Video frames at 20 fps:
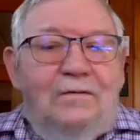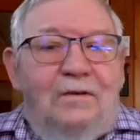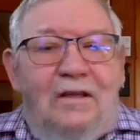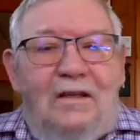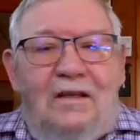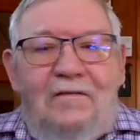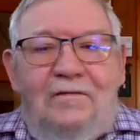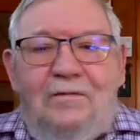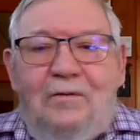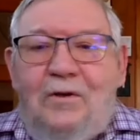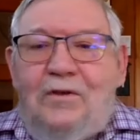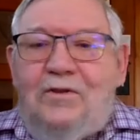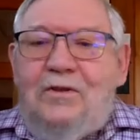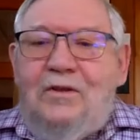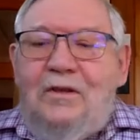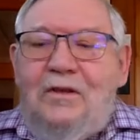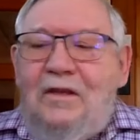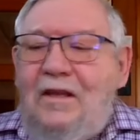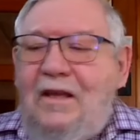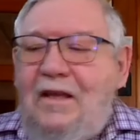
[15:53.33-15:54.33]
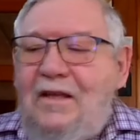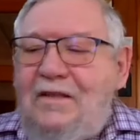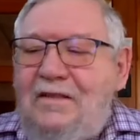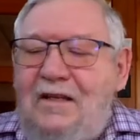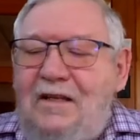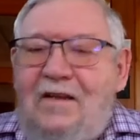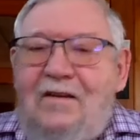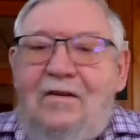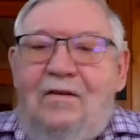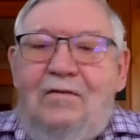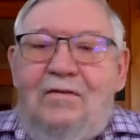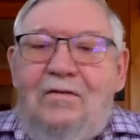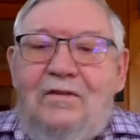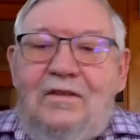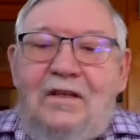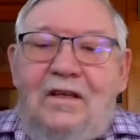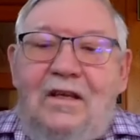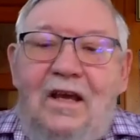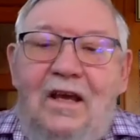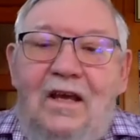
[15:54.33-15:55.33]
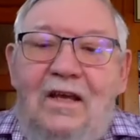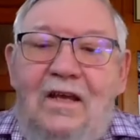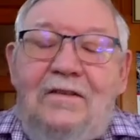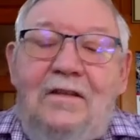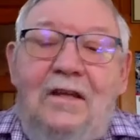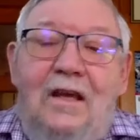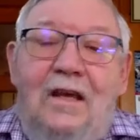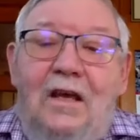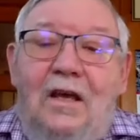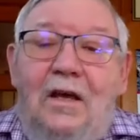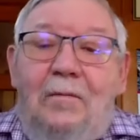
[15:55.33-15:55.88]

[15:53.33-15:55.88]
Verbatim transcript: Well, unfortunately, that's not always the case,